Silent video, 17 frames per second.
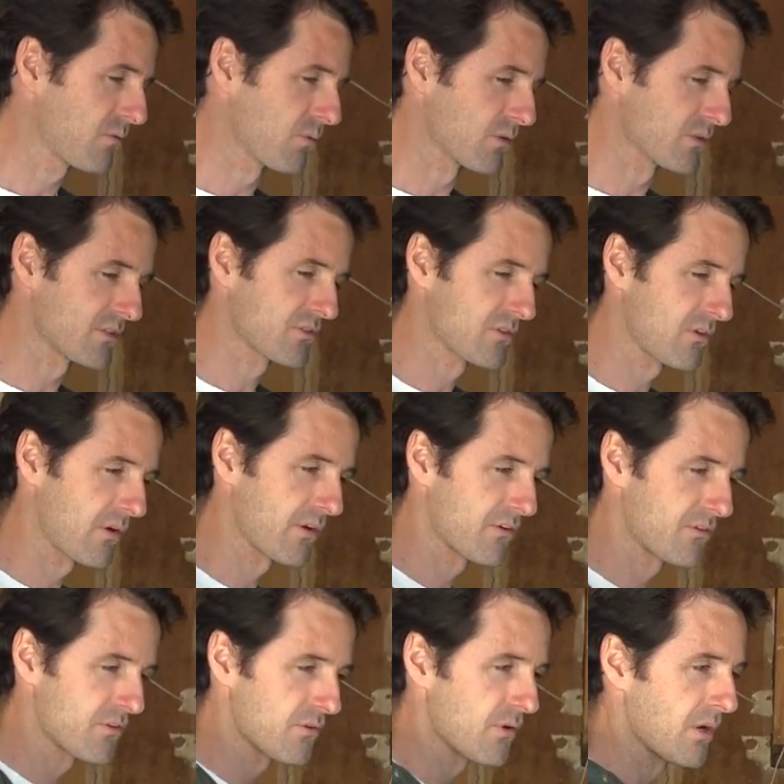We're just going to
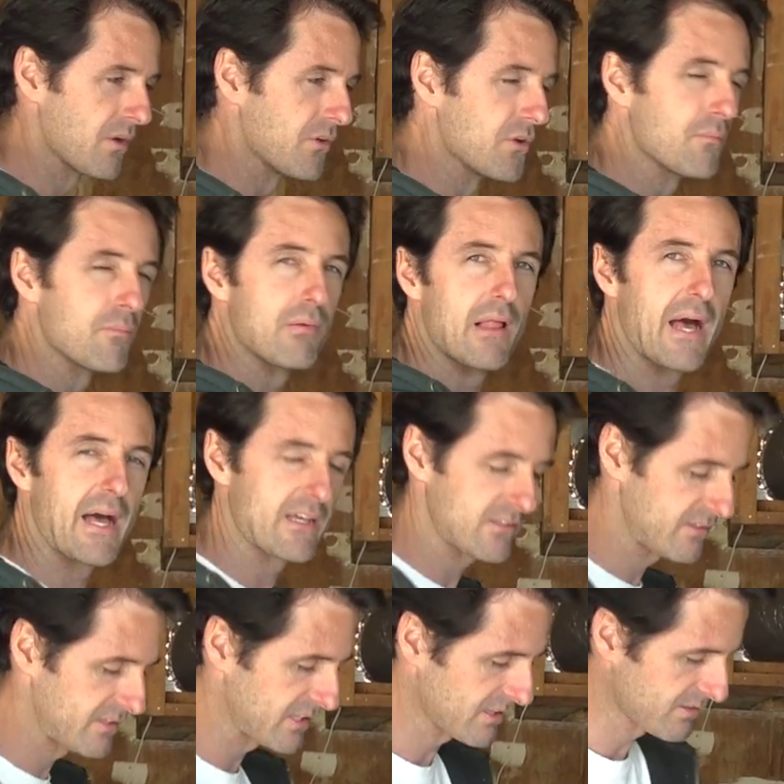do new
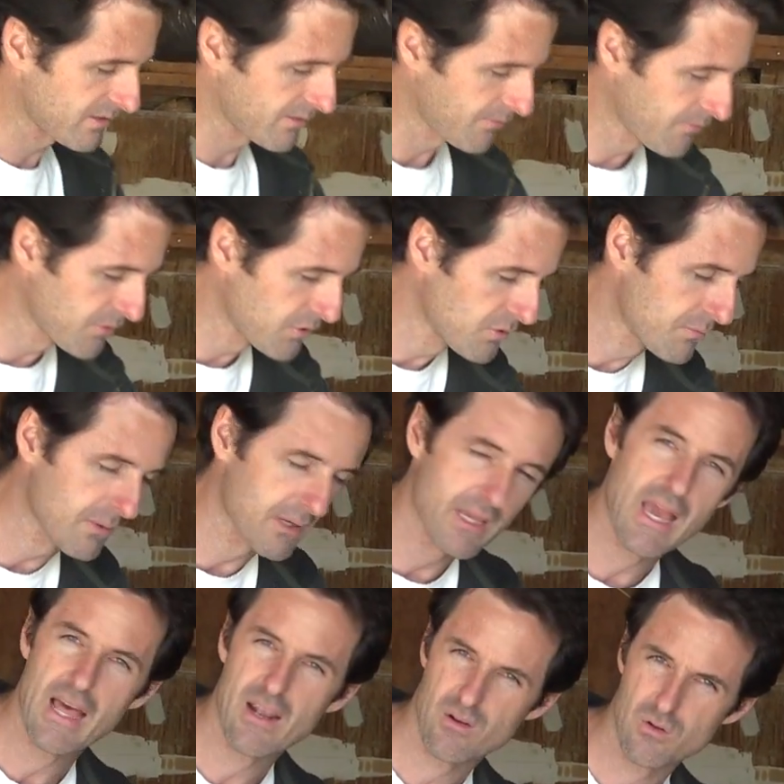plastics and a few
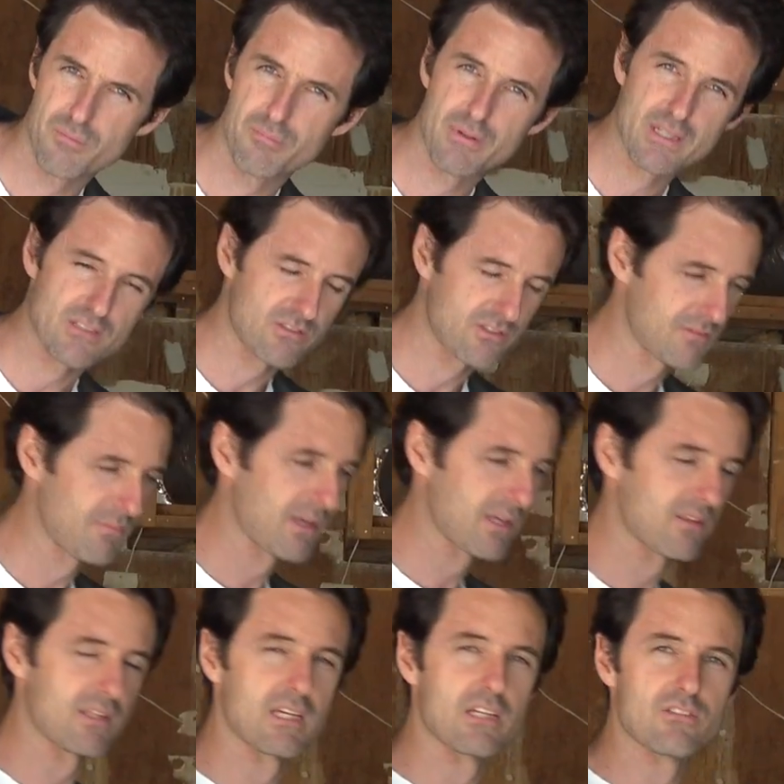mechanical bits to
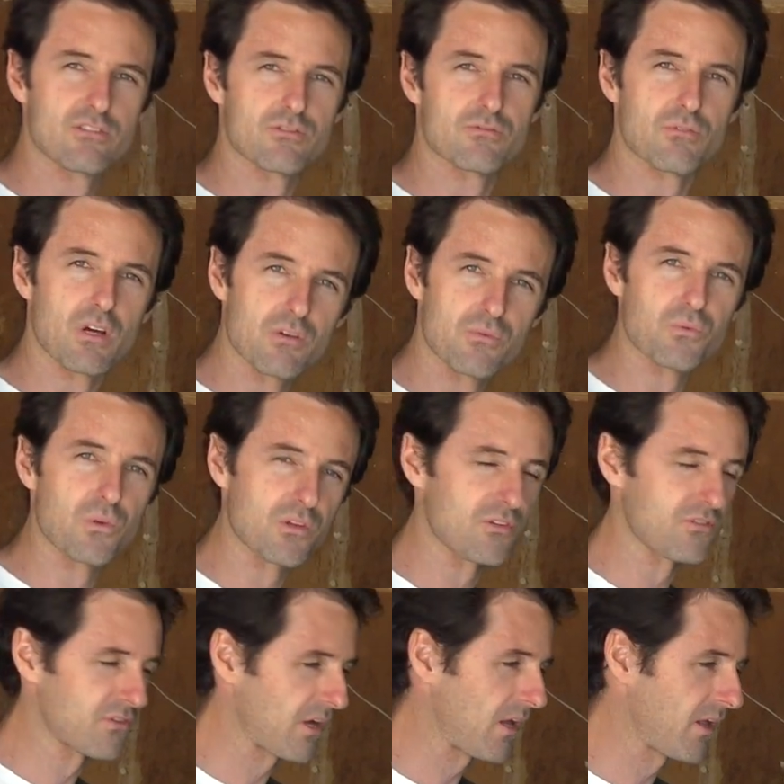make the engine run really
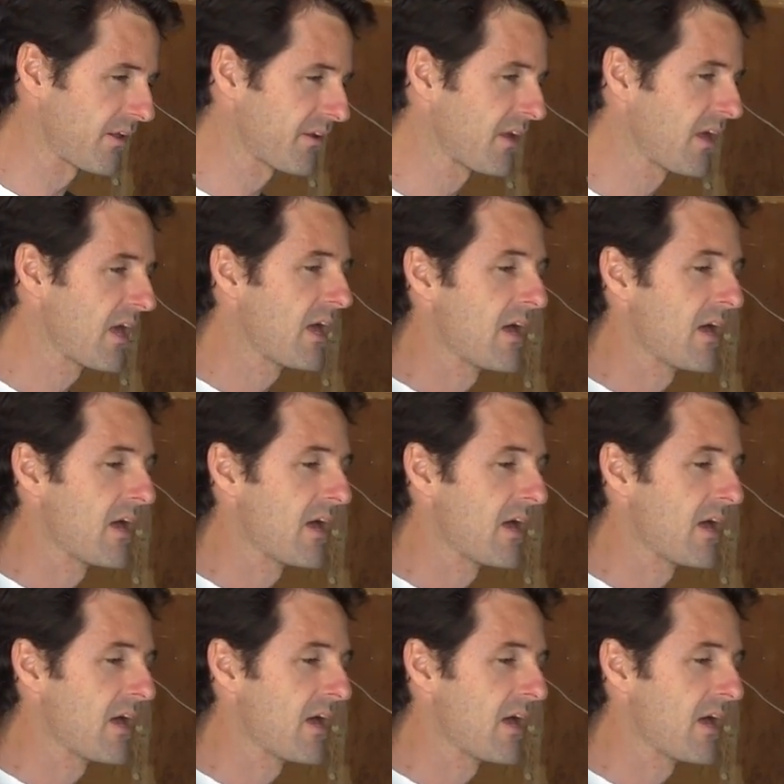solid.